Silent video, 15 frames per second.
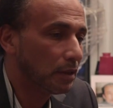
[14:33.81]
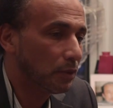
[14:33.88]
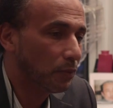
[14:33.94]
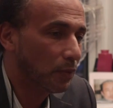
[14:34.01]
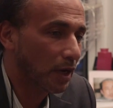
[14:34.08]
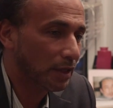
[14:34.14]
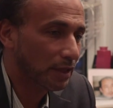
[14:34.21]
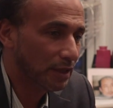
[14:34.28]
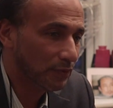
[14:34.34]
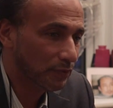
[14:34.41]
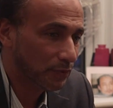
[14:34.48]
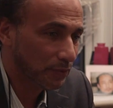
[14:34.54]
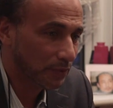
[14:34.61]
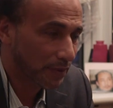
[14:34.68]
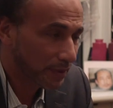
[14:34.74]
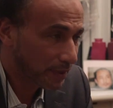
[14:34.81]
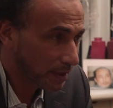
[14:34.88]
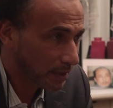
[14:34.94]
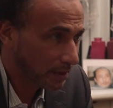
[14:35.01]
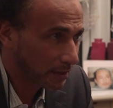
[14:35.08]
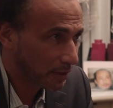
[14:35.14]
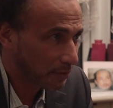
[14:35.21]
While if you
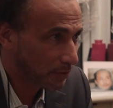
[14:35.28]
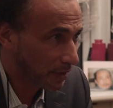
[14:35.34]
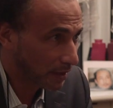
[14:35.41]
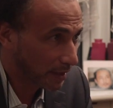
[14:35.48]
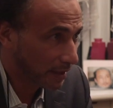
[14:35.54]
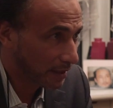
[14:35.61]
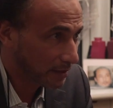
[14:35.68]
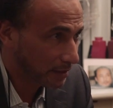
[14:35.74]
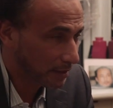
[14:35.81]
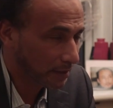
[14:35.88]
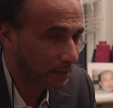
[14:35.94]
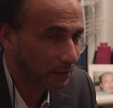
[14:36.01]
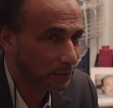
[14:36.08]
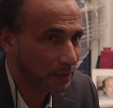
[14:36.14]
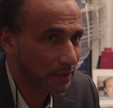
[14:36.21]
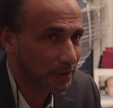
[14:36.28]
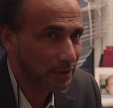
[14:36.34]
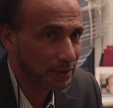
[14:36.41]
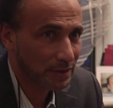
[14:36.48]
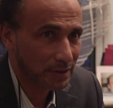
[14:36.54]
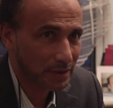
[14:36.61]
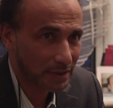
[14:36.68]
think that you are getting
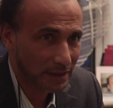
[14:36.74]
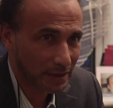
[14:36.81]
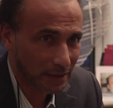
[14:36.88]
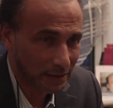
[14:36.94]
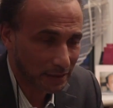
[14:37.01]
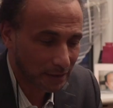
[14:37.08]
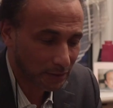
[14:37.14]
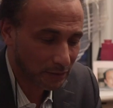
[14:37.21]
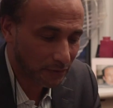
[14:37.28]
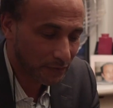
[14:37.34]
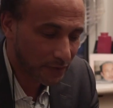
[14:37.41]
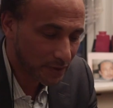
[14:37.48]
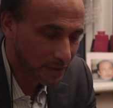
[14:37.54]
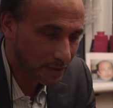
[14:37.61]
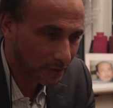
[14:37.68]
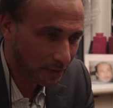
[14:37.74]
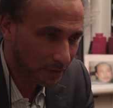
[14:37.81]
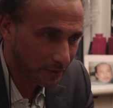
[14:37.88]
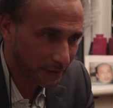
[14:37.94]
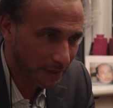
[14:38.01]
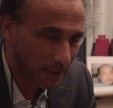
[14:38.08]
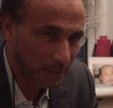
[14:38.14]
the
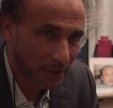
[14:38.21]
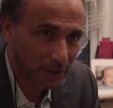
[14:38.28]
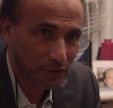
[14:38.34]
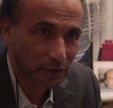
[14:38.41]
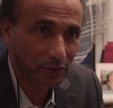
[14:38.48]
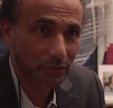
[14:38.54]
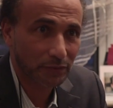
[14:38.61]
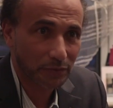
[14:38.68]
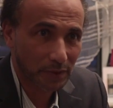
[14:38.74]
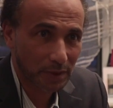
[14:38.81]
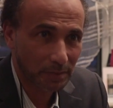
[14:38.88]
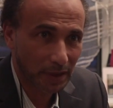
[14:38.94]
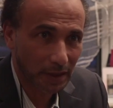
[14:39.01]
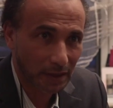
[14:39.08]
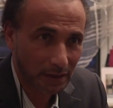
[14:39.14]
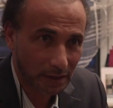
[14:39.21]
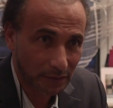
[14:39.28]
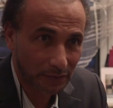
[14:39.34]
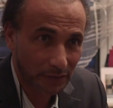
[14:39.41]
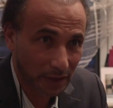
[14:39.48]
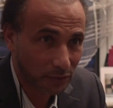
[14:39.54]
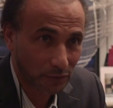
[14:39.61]
physical dimension of riba, in
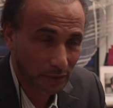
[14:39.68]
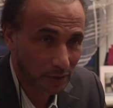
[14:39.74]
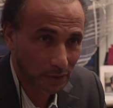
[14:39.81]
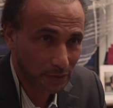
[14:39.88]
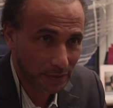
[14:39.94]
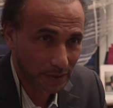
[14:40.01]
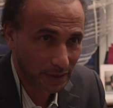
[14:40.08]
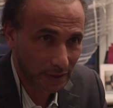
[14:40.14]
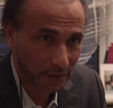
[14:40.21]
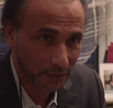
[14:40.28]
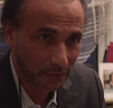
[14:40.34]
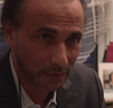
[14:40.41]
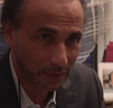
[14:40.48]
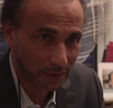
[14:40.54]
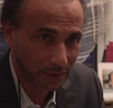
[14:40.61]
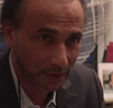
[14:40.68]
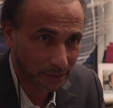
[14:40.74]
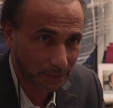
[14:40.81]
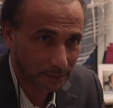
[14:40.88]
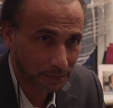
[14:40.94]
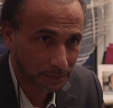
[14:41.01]
fact you are losing everything.